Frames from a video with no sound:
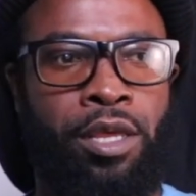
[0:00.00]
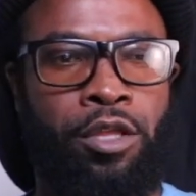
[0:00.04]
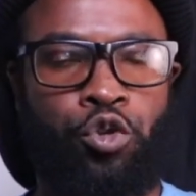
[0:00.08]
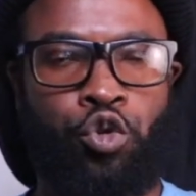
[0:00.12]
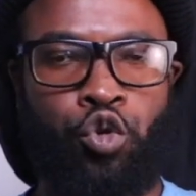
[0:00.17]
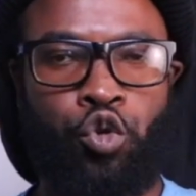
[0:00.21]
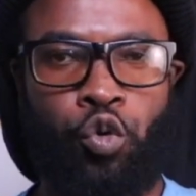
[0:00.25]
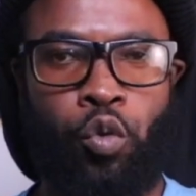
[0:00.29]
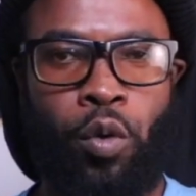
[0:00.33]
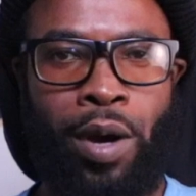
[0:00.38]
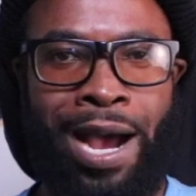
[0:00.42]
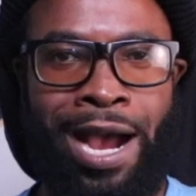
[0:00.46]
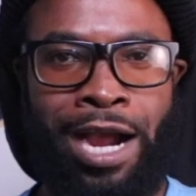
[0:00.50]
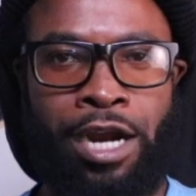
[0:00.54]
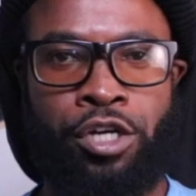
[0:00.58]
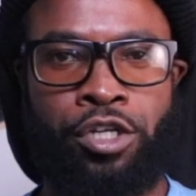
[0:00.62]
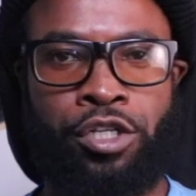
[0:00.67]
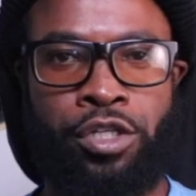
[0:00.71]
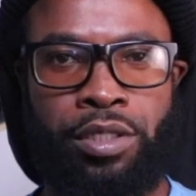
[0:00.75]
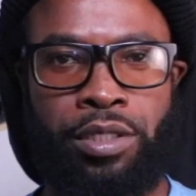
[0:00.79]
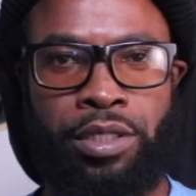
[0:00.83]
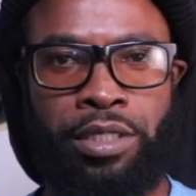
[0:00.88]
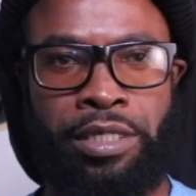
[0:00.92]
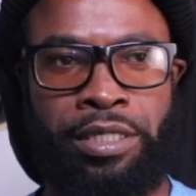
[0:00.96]
to
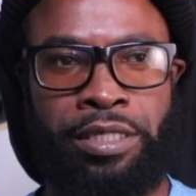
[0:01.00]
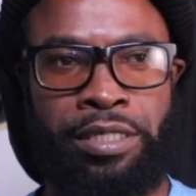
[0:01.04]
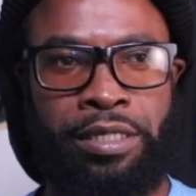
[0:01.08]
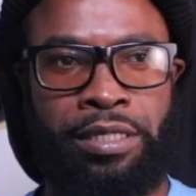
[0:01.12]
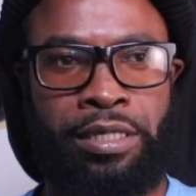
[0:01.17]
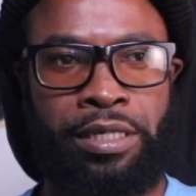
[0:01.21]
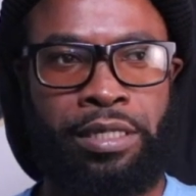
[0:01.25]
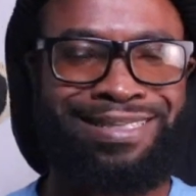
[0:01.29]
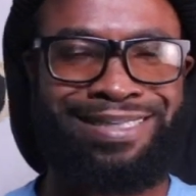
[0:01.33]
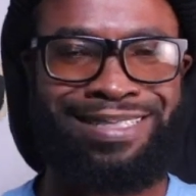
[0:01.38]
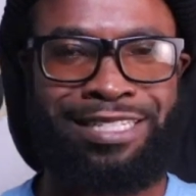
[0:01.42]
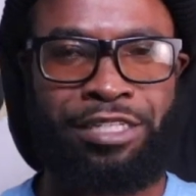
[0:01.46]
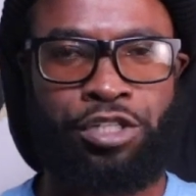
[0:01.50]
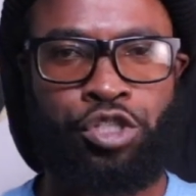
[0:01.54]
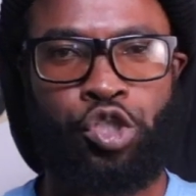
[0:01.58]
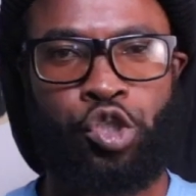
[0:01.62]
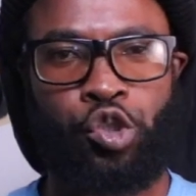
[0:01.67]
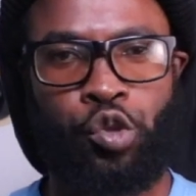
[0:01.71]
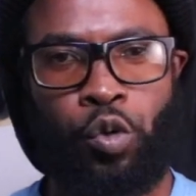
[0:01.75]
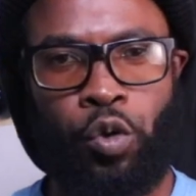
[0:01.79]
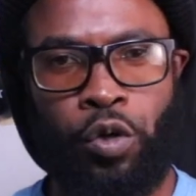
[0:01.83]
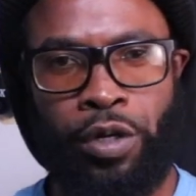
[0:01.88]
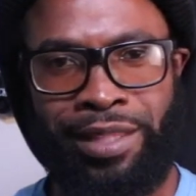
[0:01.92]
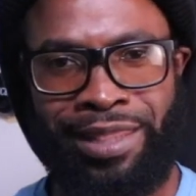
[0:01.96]
actually
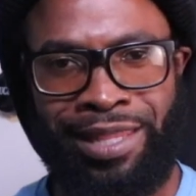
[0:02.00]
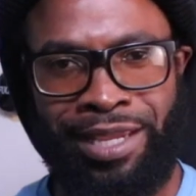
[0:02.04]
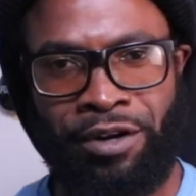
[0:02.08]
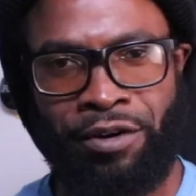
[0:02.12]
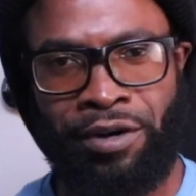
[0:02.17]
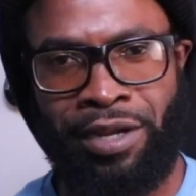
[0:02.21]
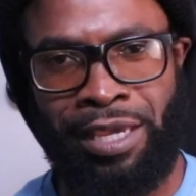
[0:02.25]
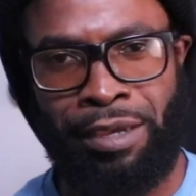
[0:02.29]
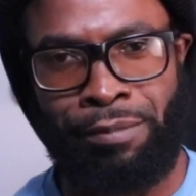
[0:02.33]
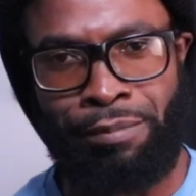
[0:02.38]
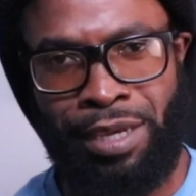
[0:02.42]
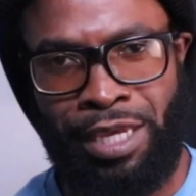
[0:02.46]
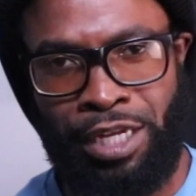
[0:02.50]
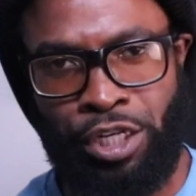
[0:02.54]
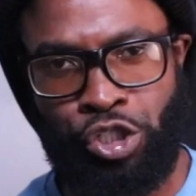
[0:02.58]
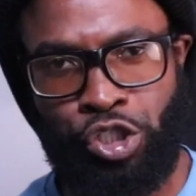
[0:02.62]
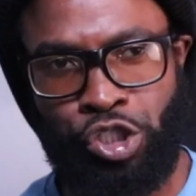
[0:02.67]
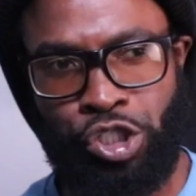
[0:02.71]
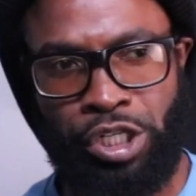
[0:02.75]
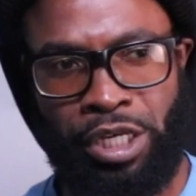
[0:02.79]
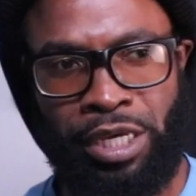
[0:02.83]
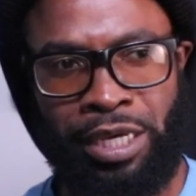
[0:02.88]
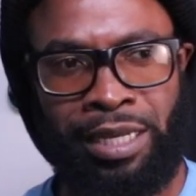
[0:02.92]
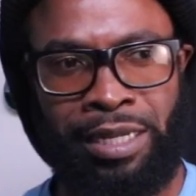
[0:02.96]
destroy their
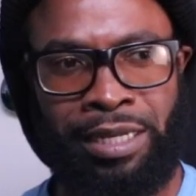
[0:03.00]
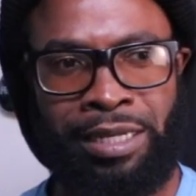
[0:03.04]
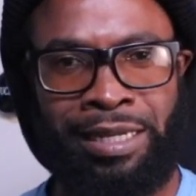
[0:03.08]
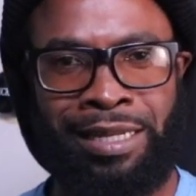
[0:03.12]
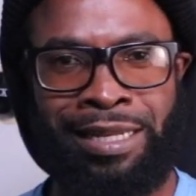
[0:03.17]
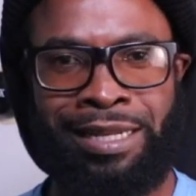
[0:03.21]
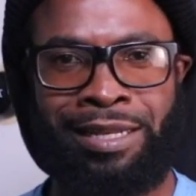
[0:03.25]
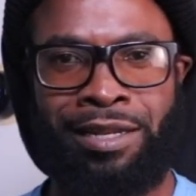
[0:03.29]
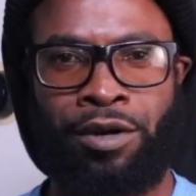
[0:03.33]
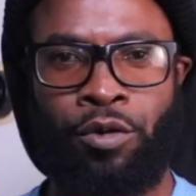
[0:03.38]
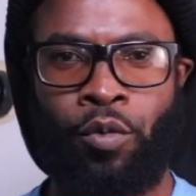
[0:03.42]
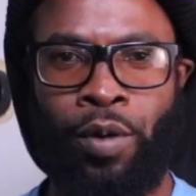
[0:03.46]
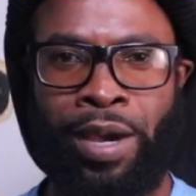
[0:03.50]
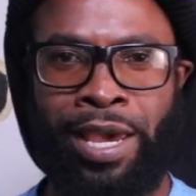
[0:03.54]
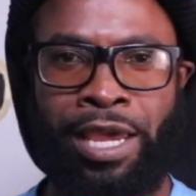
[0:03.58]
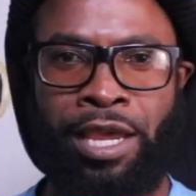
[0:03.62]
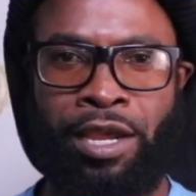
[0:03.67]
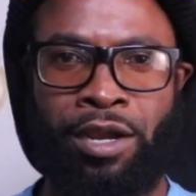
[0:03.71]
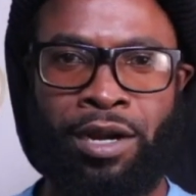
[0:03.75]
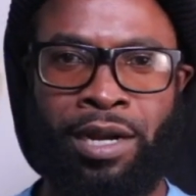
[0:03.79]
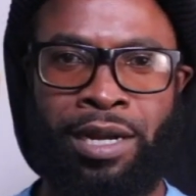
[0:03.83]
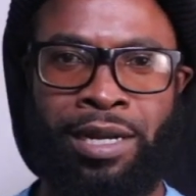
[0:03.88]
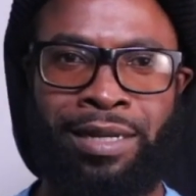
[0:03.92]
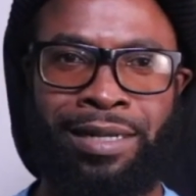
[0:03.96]
image and in a
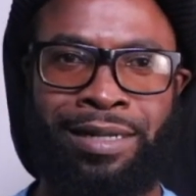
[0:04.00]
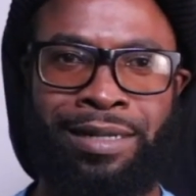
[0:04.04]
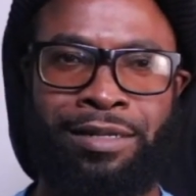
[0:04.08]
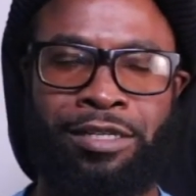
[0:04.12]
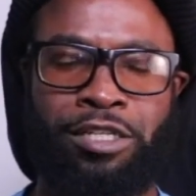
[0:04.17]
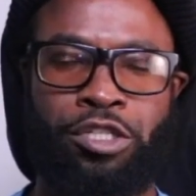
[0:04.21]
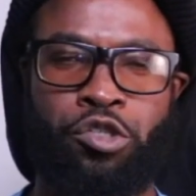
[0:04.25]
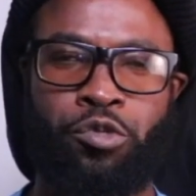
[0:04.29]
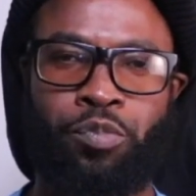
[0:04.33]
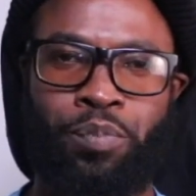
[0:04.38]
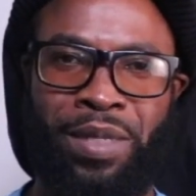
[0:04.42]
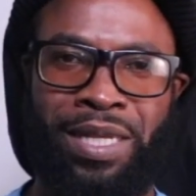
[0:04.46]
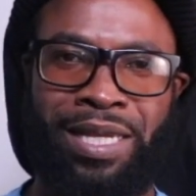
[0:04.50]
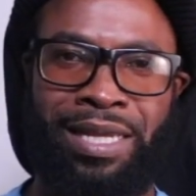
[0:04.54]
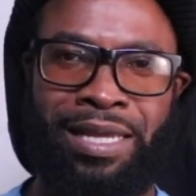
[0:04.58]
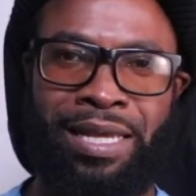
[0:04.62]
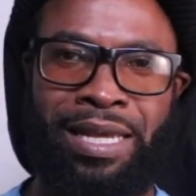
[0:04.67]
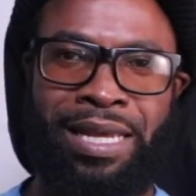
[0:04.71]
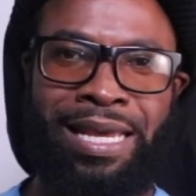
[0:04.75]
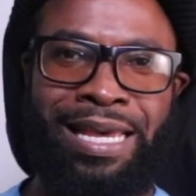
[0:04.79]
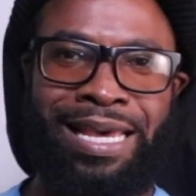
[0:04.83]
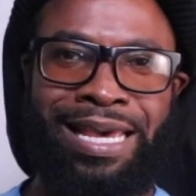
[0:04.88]
way and speak